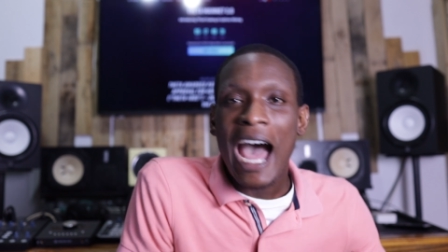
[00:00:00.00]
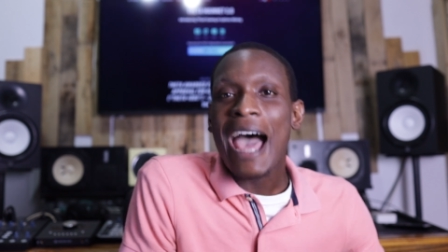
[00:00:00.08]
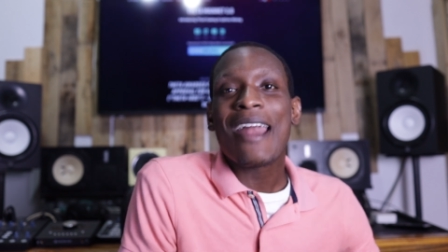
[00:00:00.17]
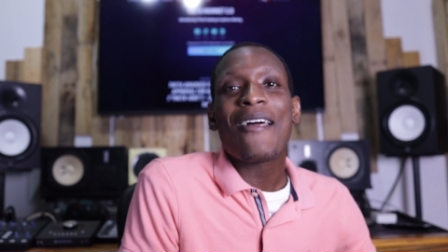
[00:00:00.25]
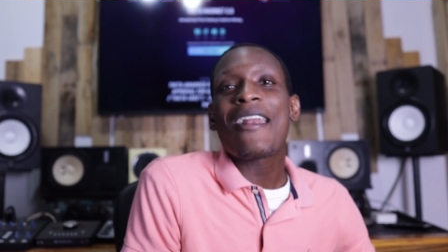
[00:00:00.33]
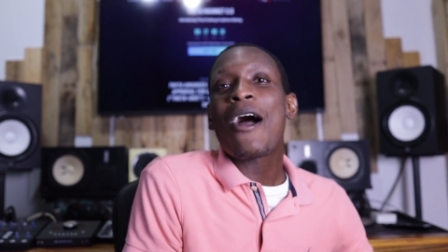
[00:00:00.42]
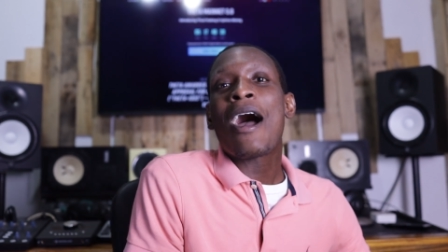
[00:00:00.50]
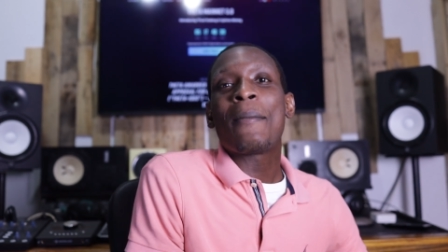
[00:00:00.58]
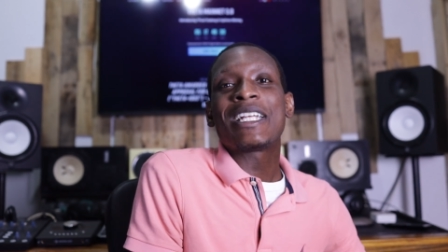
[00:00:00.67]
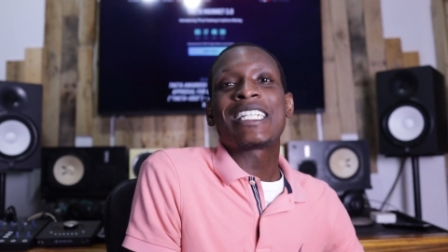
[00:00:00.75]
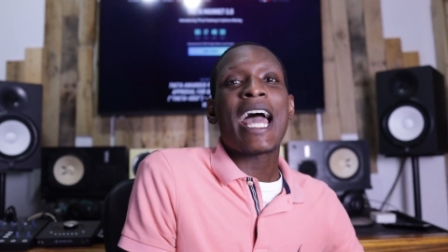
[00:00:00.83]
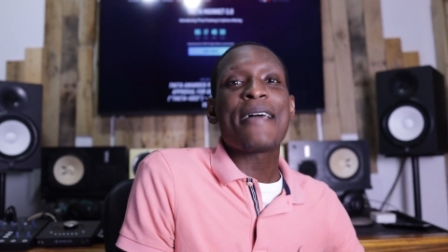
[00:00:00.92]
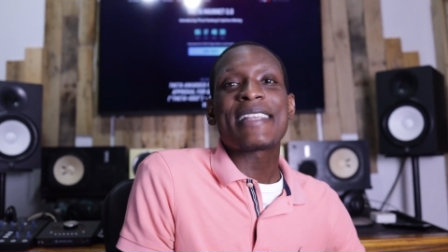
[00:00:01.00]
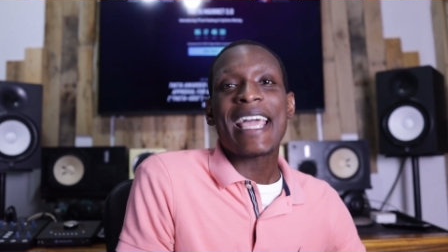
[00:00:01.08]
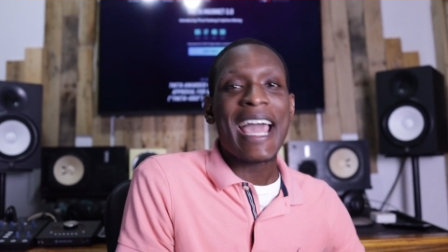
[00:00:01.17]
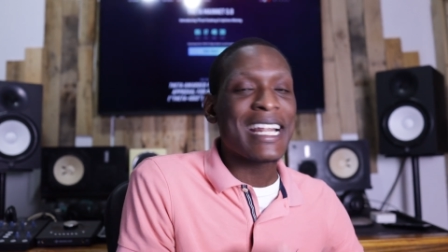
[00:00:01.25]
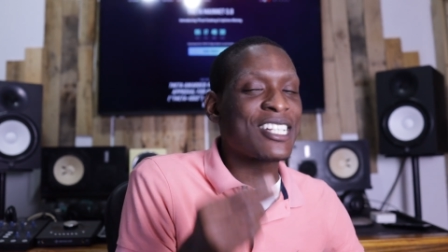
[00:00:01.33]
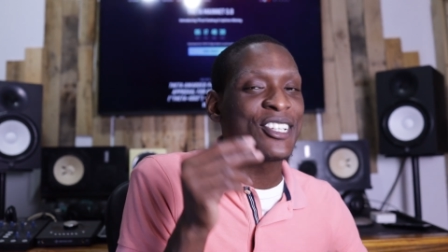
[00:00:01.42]
I don't know how much times I
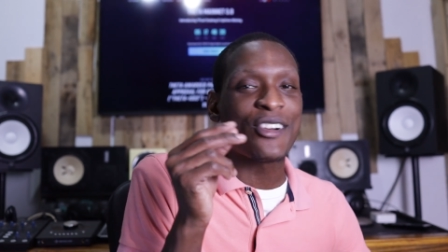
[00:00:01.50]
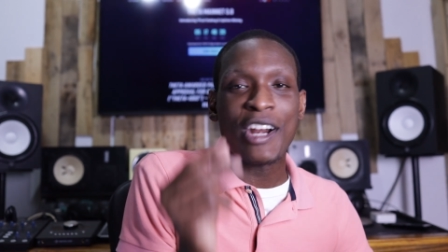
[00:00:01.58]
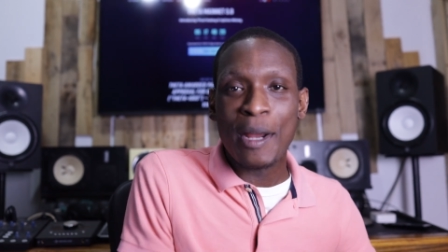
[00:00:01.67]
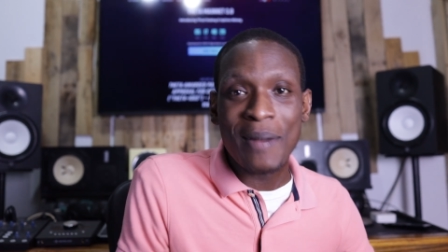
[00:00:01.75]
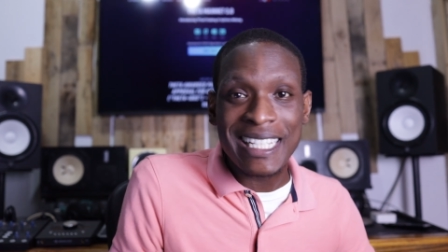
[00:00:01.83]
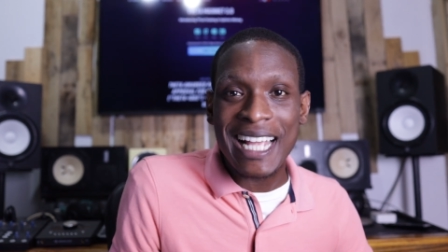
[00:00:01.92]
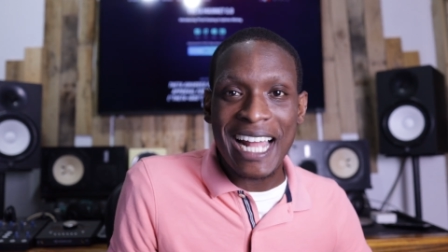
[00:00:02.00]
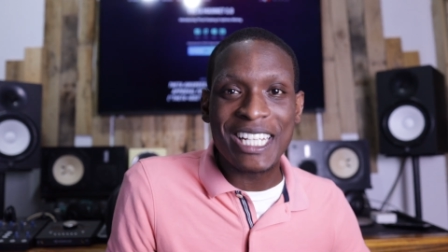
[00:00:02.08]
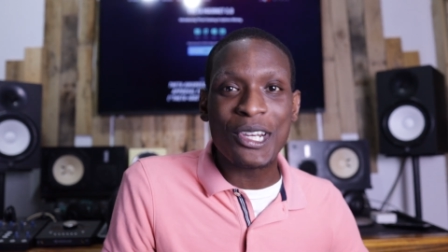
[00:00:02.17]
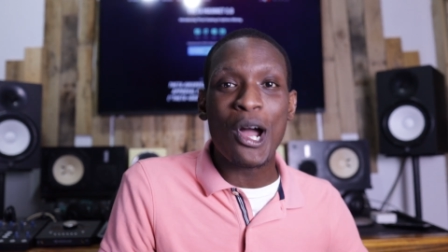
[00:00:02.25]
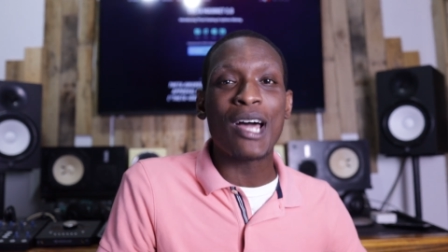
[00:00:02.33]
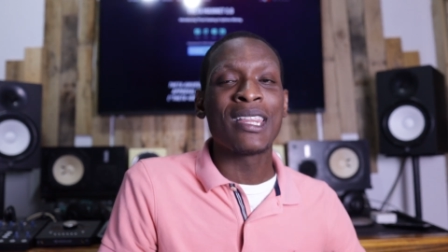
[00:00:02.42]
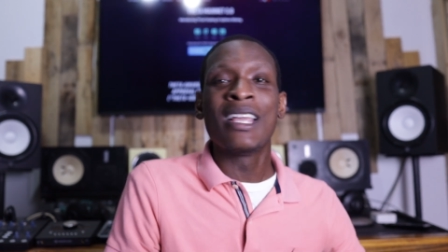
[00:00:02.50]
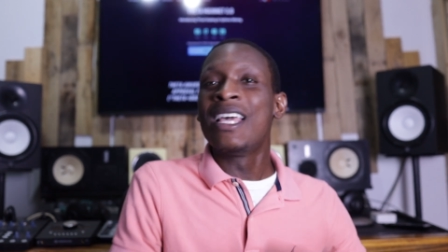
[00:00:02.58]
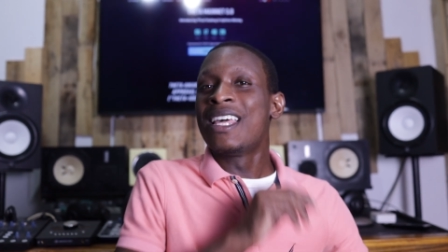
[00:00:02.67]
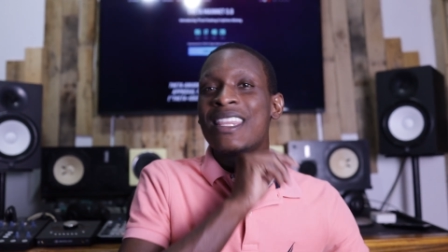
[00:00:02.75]
gotta scream this at y'all.